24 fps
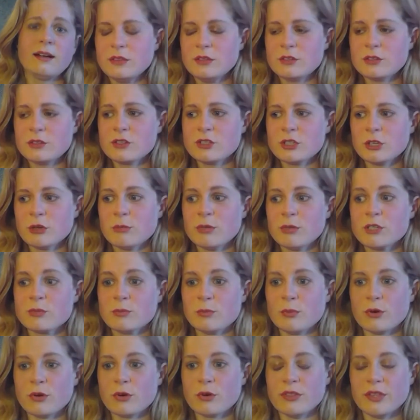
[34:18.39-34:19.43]
There's so
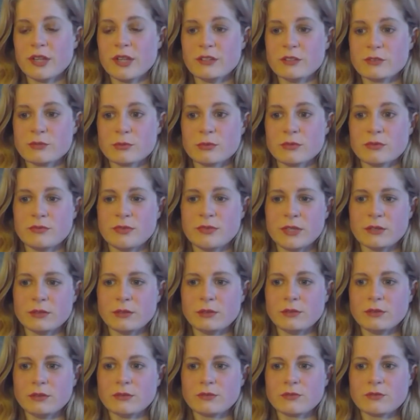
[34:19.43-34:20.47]
much more that is
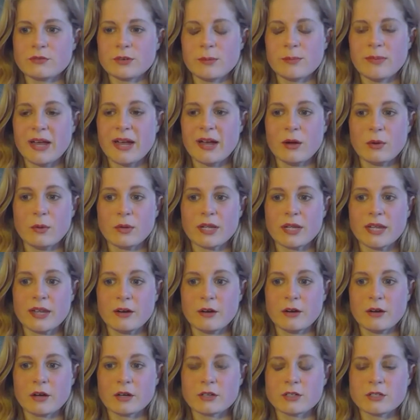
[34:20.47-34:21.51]
revealed from how a
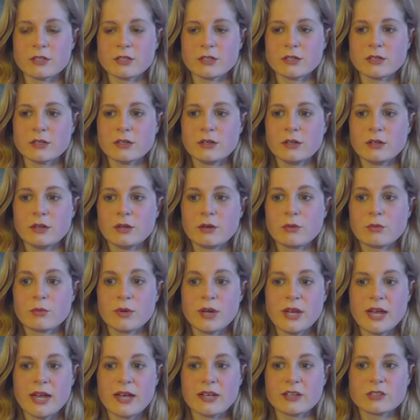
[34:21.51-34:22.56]
character
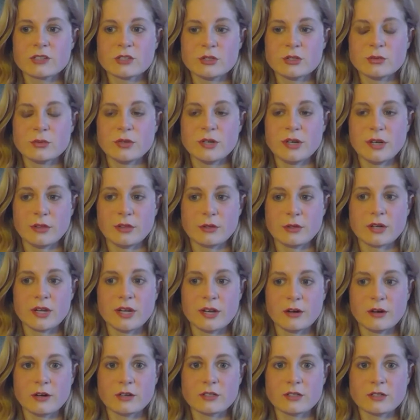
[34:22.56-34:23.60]
reacts to another
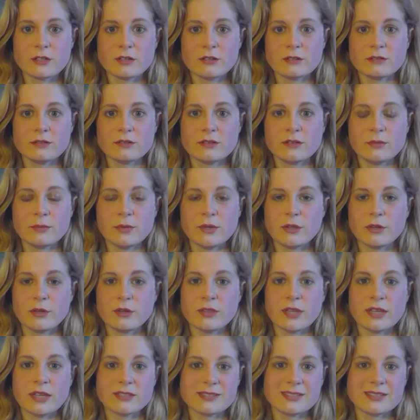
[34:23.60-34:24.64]
character,
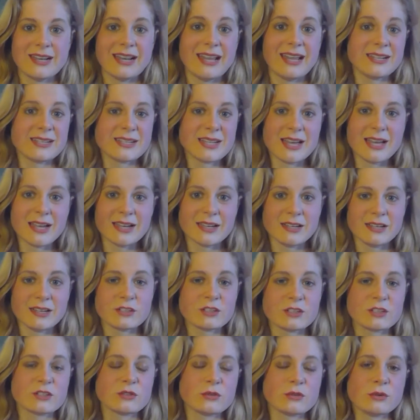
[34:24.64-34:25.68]
whether that's an
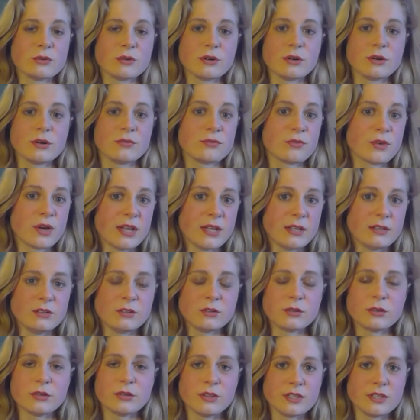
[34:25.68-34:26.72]
antagonist or a
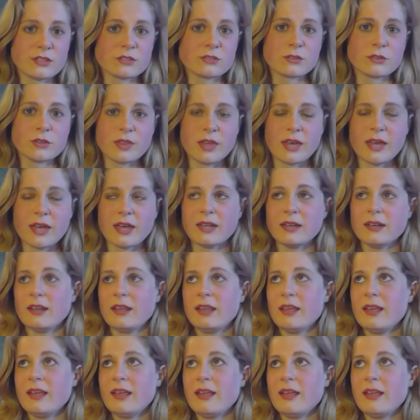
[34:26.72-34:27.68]
friend or this or that,